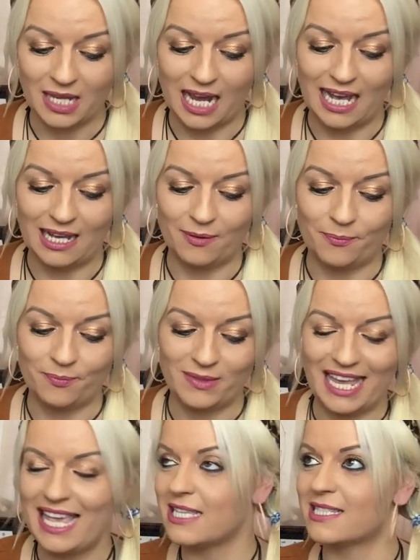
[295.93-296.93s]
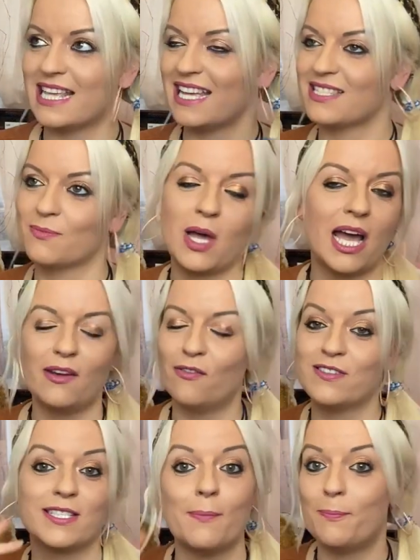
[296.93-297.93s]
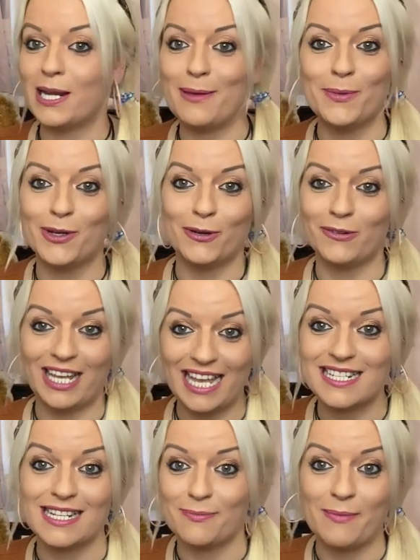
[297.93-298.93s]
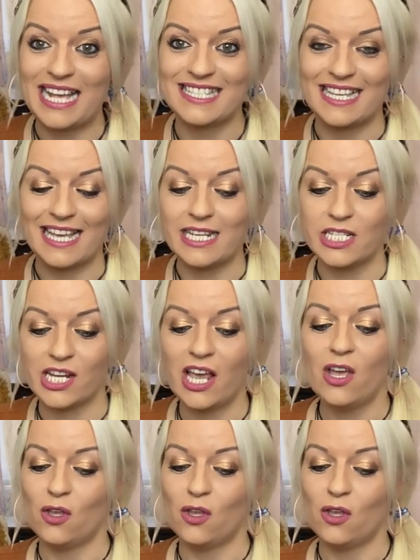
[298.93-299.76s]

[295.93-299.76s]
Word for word: Um, is there some kind of subliminal hidden message?